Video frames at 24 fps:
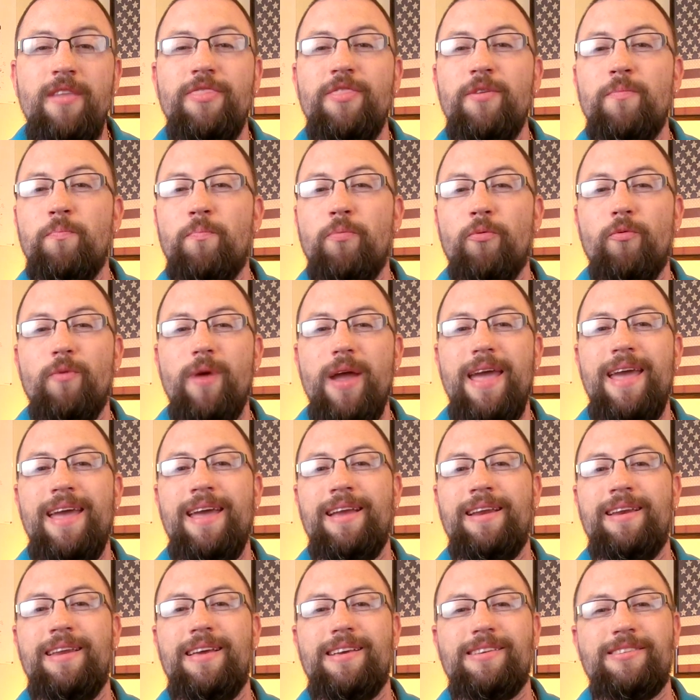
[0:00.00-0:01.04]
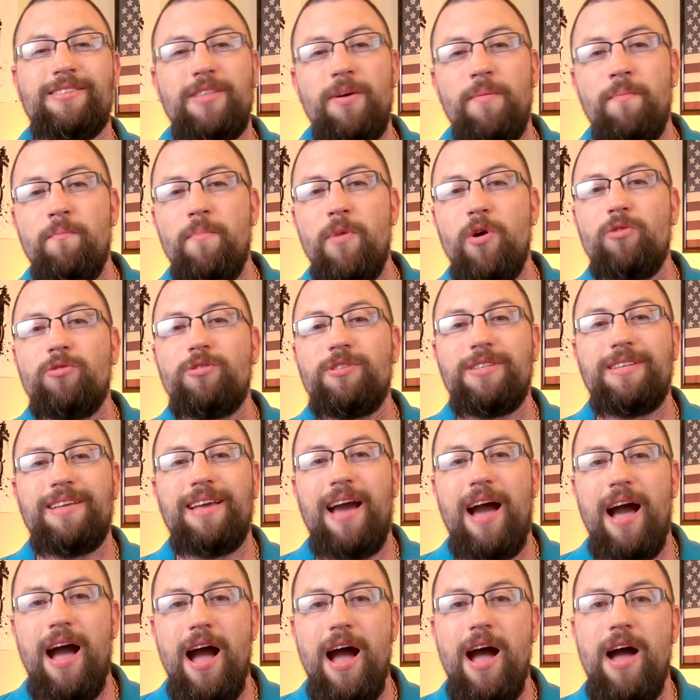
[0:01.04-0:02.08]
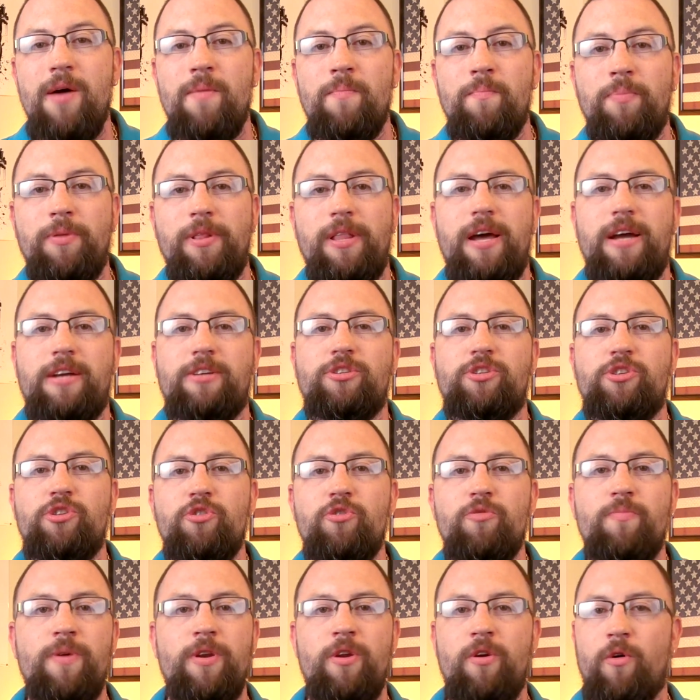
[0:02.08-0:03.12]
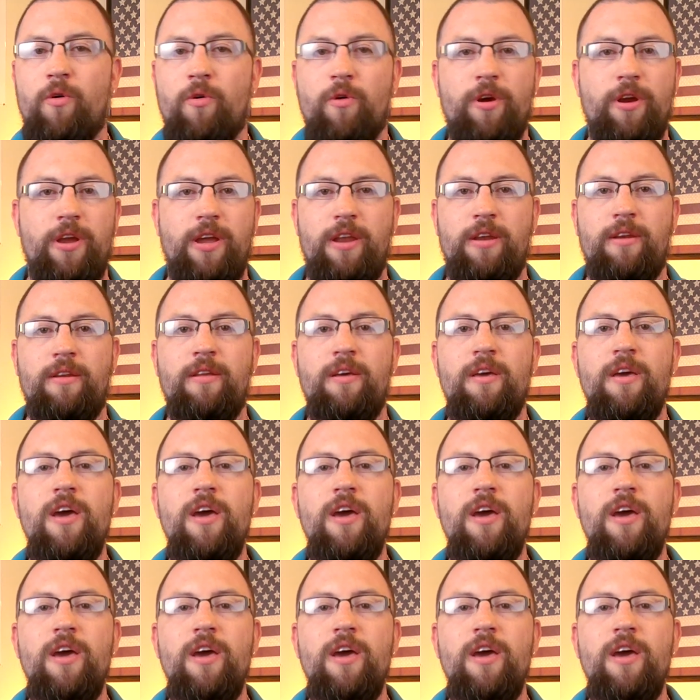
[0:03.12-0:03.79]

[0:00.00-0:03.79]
The brain is the most complex human organ.